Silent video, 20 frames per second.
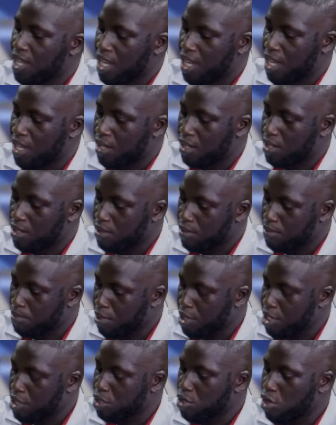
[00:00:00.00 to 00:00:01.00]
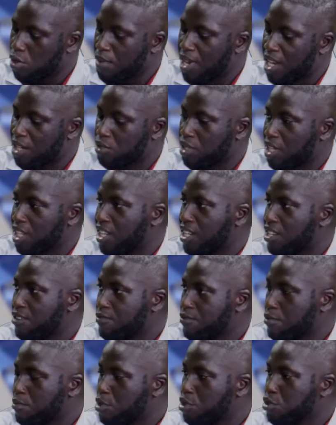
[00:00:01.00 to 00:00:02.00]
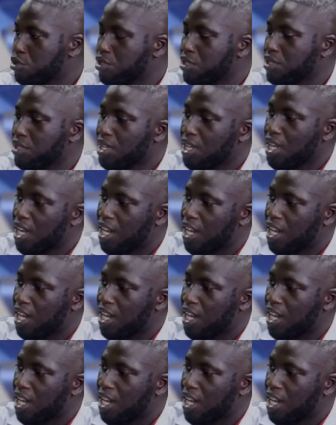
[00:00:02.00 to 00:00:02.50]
and please go back to get that information.